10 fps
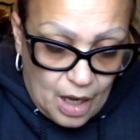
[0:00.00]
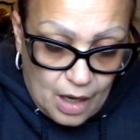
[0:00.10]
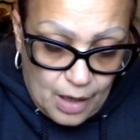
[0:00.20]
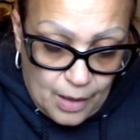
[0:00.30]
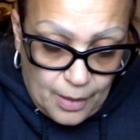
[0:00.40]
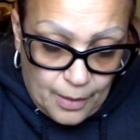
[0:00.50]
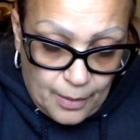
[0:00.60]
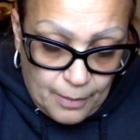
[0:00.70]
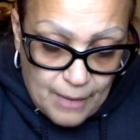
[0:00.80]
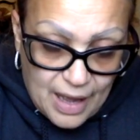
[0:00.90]

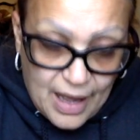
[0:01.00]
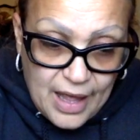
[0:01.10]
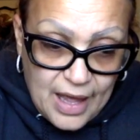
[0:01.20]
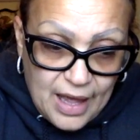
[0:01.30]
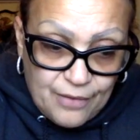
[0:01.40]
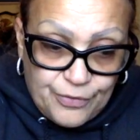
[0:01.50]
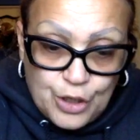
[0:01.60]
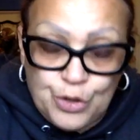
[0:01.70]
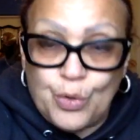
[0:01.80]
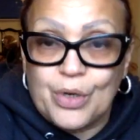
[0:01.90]
Um, I have
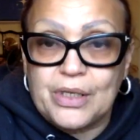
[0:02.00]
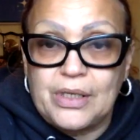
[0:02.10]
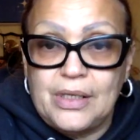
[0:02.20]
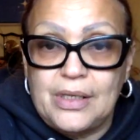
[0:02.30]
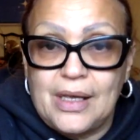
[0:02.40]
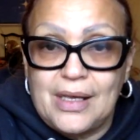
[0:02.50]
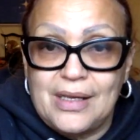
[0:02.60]
a Yorkie,